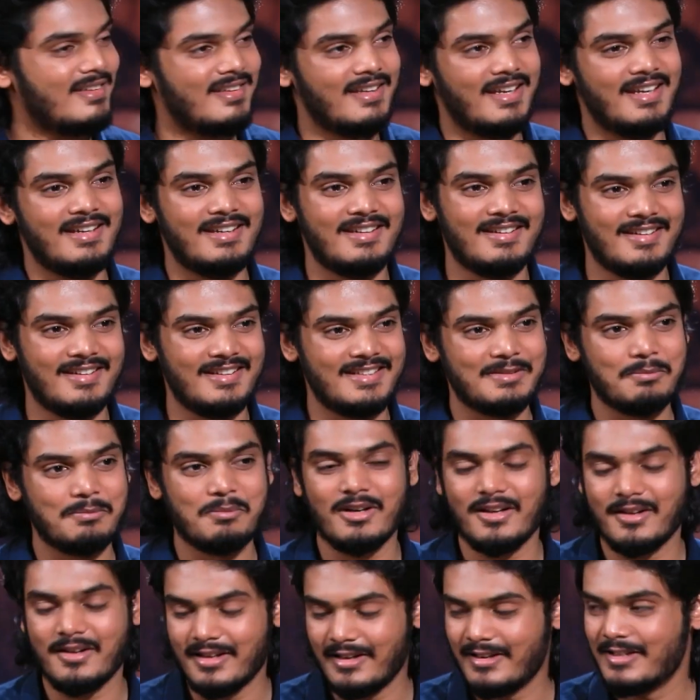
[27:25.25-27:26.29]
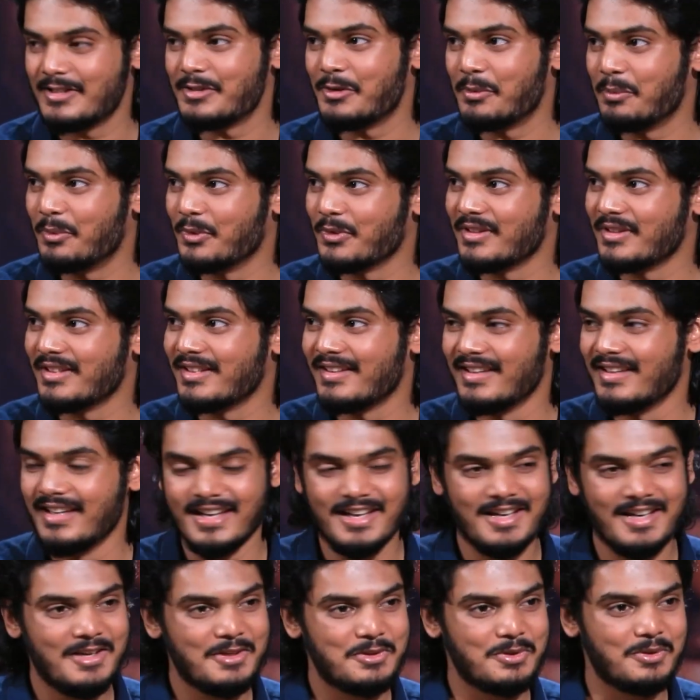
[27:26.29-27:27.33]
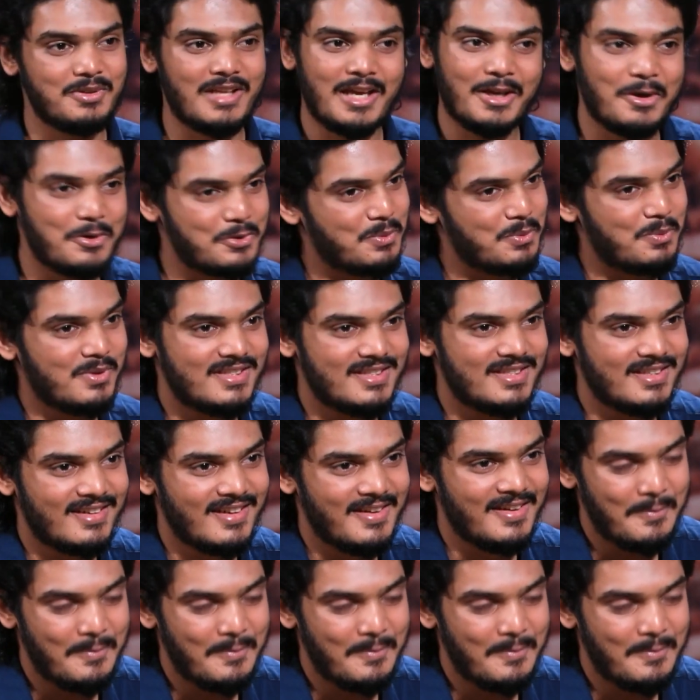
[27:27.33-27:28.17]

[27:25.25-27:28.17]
and ee cinema release avabothundi. So thank you so much, sir.